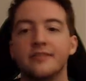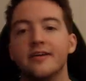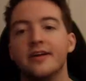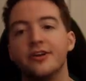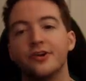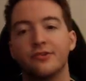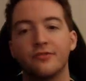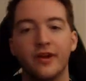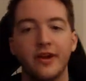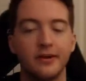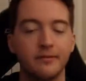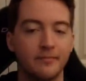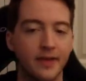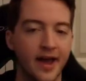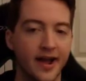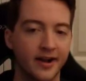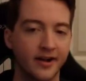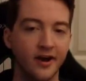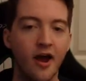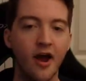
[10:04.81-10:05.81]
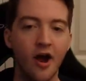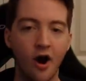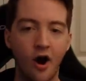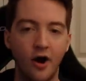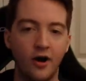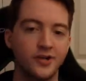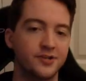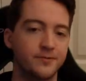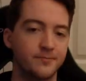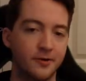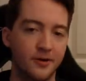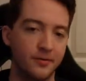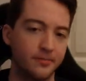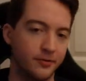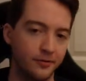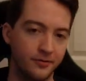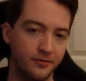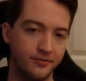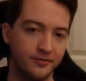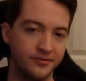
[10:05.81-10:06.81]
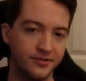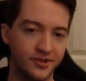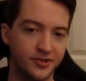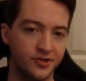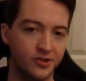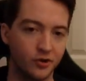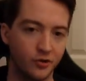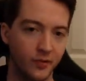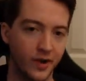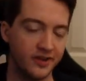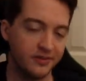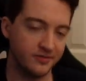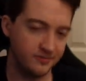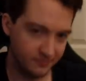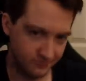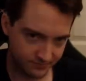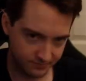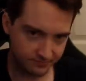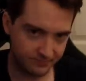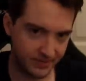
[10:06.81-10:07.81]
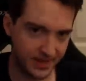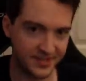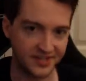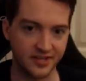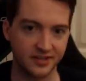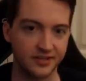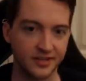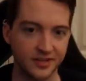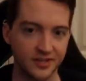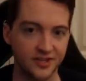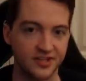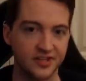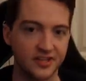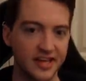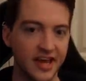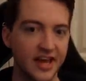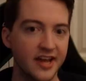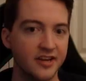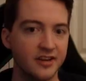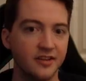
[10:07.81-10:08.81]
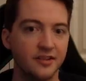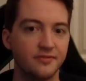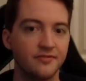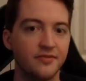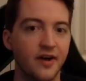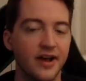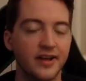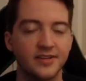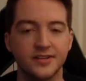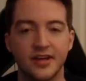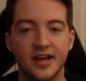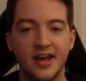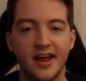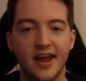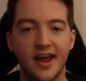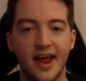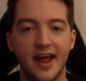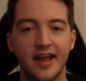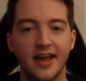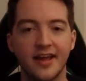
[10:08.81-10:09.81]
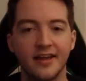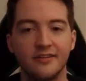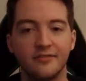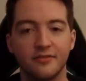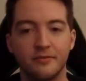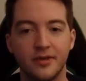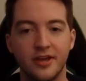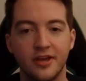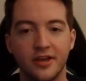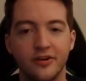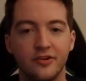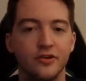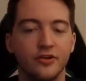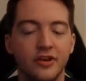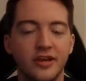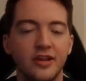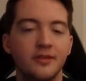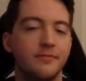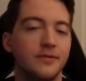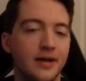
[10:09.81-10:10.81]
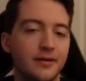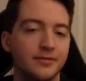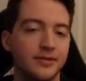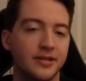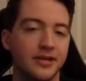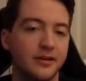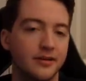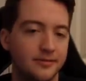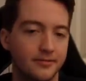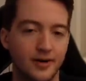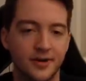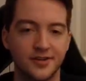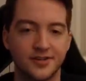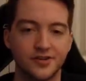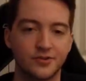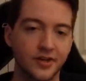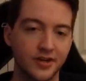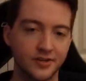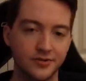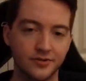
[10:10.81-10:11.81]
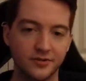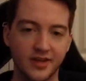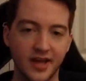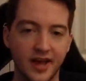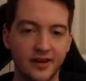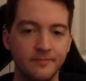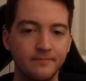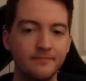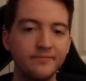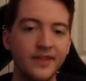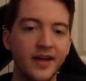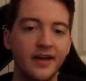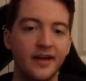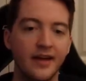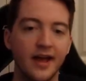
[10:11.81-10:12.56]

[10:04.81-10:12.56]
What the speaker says: And then you're running back onto purple to await basically just the end of the fight. And from here, you need to be able to kill the boss as quickly as you can.